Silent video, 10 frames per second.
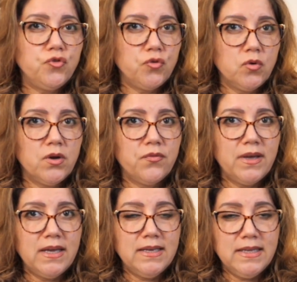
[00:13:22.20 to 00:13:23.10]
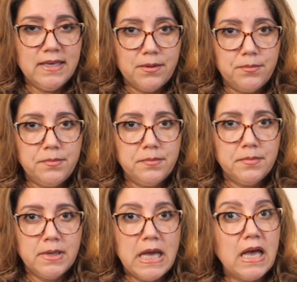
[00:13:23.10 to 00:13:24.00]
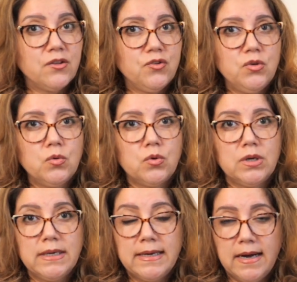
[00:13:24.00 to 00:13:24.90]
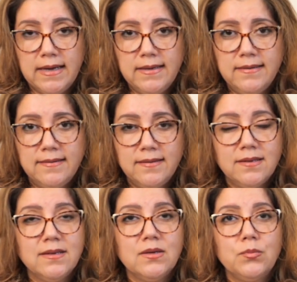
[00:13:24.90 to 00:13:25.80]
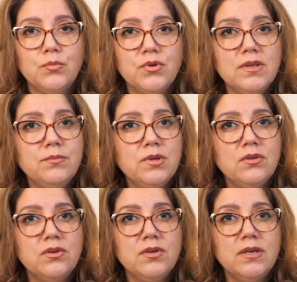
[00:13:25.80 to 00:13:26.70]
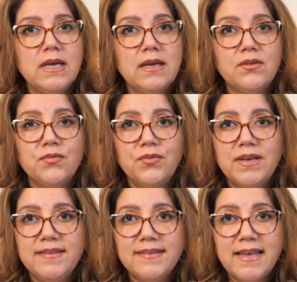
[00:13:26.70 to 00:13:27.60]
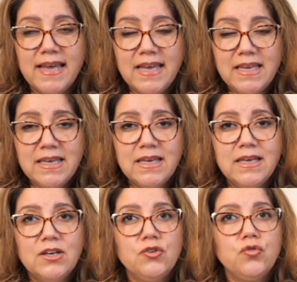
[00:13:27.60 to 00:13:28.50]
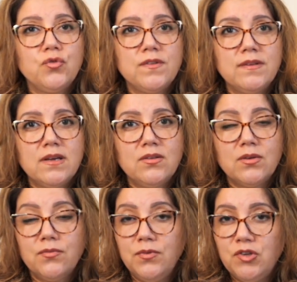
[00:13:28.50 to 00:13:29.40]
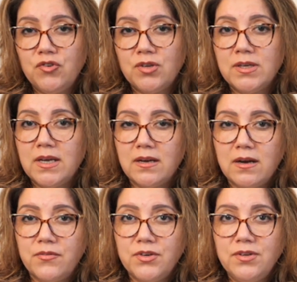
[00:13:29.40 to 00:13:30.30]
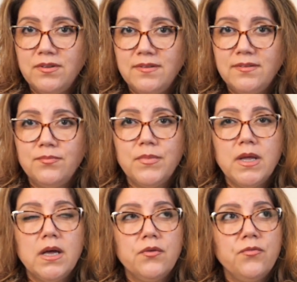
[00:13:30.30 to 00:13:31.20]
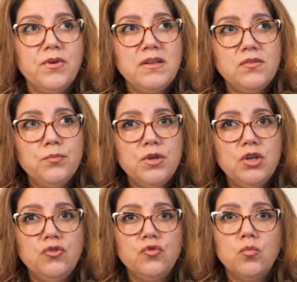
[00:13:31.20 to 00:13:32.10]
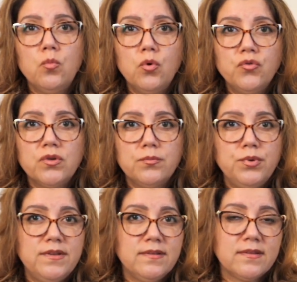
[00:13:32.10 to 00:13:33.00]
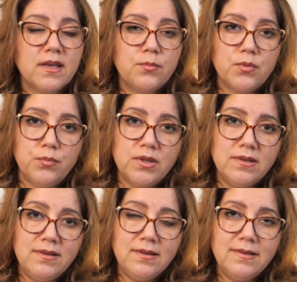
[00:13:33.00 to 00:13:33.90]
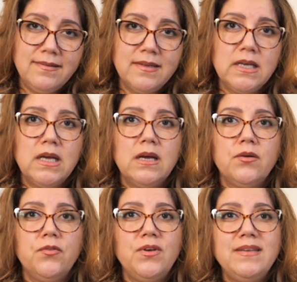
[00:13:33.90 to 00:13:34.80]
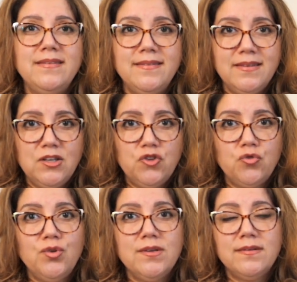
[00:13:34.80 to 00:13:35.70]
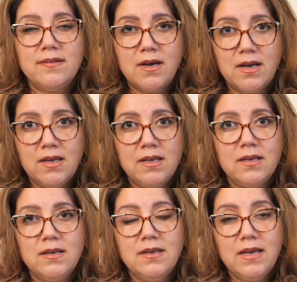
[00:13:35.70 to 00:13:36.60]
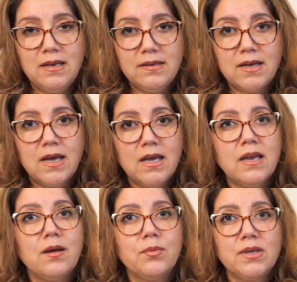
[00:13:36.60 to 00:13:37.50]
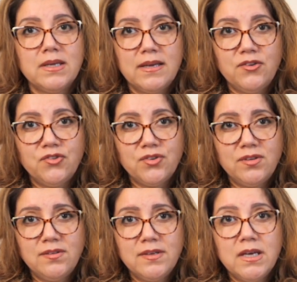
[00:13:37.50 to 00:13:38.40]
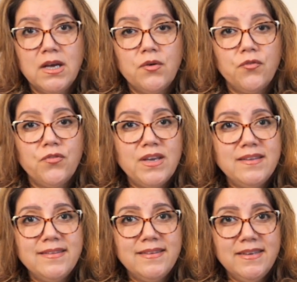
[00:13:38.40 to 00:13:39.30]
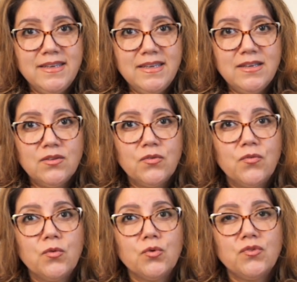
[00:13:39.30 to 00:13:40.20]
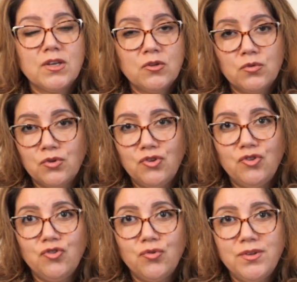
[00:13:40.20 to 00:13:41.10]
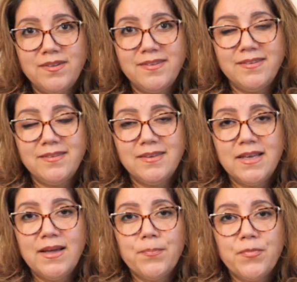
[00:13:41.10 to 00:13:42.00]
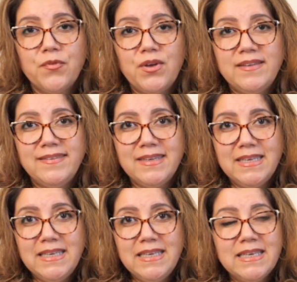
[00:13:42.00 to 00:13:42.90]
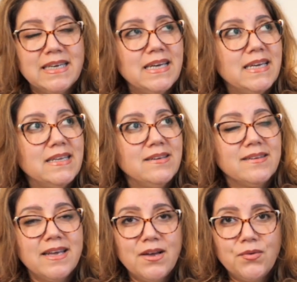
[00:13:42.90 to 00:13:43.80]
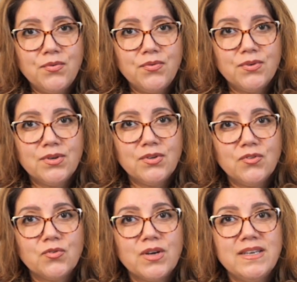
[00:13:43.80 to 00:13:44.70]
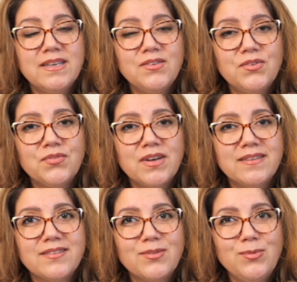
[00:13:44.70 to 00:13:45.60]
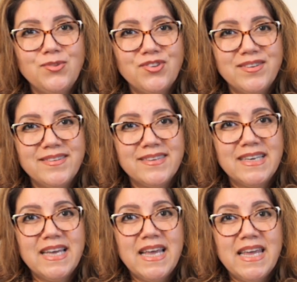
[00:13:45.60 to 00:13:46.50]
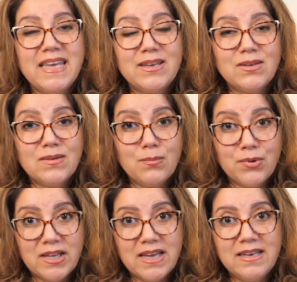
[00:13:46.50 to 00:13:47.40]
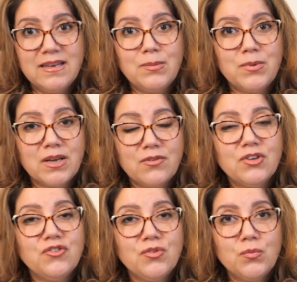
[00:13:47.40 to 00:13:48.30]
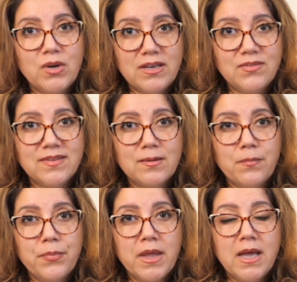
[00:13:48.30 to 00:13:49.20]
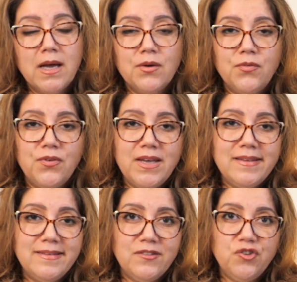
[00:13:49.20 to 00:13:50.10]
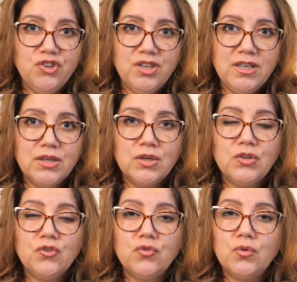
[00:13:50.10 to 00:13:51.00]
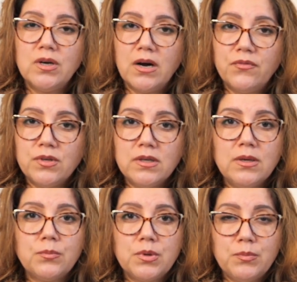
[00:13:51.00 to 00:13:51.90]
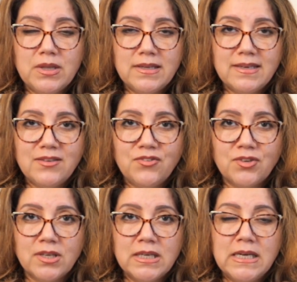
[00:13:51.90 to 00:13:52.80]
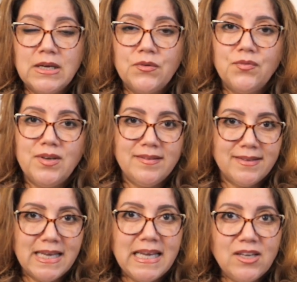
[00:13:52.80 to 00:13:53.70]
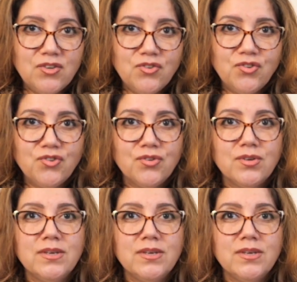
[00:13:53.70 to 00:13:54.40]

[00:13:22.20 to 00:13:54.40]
TOGAF ADM as your guide, preliminary and phase A to set vision and governance, phase B to model business capabilities, phase C to design data and applications, phase D for technology choices, phase E and F to identify solutions and plan migration waves, phase G to govern implementation, phase H